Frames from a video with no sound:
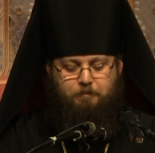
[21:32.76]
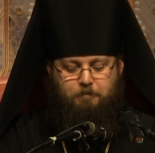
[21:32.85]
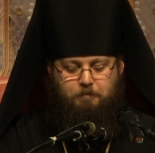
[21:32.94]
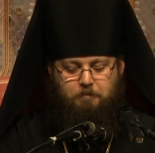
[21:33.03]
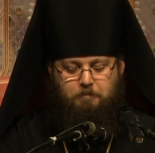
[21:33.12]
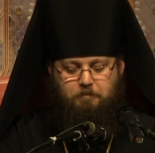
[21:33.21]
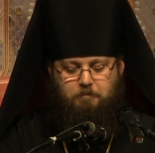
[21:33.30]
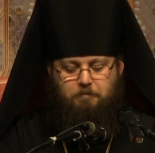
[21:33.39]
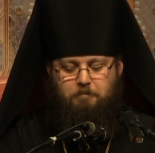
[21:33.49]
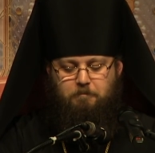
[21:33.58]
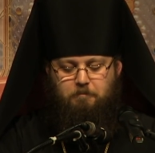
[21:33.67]

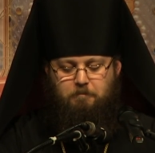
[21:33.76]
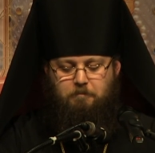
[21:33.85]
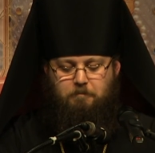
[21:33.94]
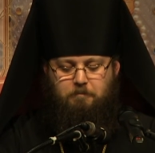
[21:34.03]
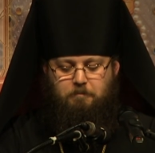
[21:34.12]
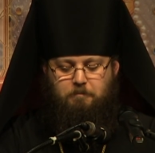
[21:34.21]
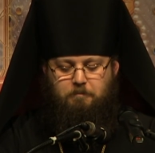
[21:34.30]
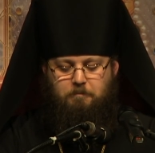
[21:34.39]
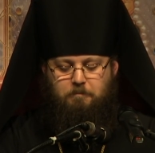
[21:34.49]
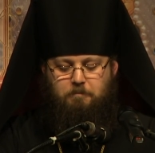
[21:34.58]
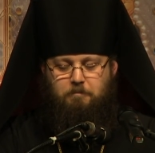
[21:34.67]

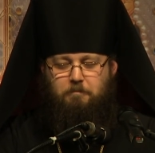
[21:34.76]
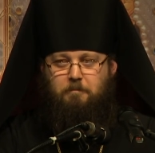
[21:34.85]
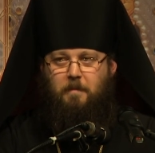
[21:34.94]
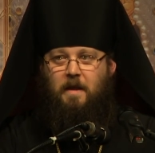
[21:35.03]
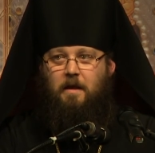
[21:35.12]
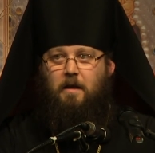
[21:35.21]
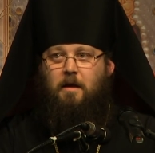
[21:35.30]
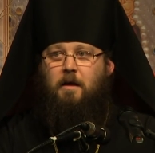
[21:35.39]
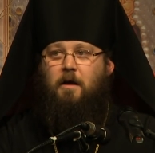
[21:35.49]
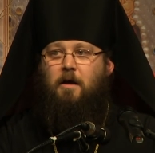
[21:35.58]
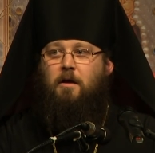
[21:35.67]

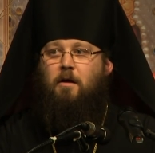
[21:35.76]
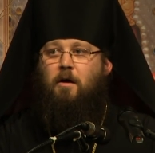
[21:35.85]
[no speech]